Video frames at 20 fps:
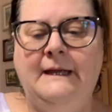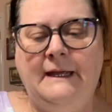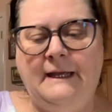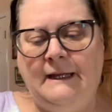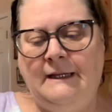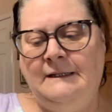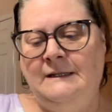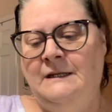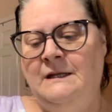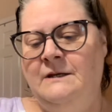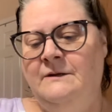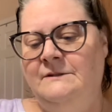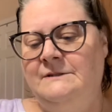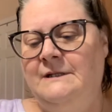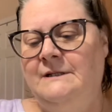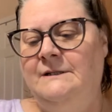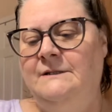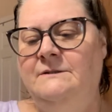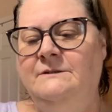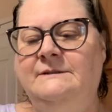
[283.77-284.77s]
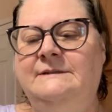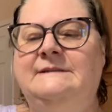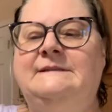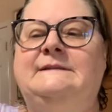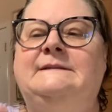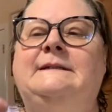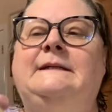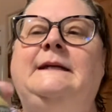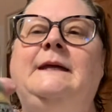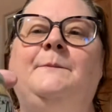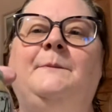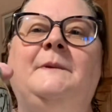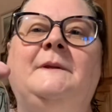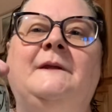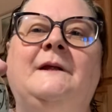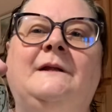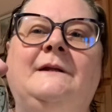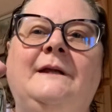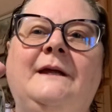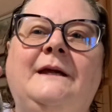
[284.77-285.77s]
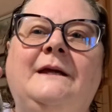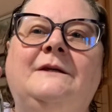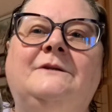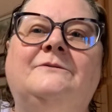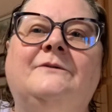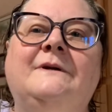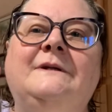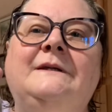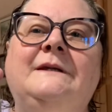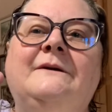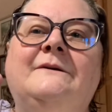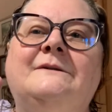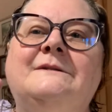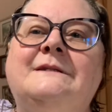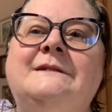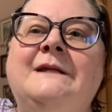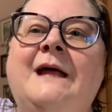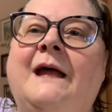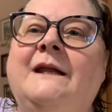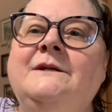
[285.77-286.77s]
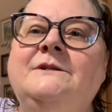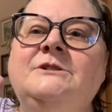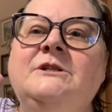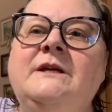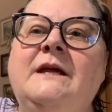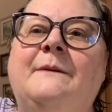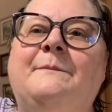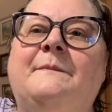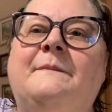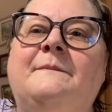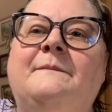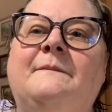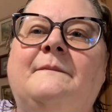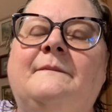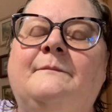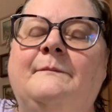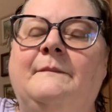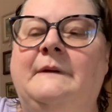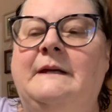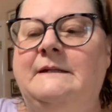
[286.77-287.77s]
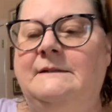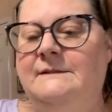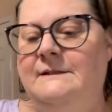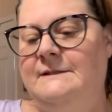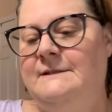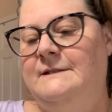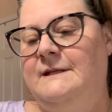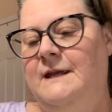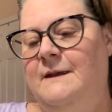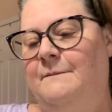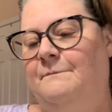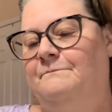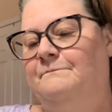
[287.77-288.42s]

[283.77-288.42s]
And there's a little skip in the glaze right there. It's not a chip, it's a skip,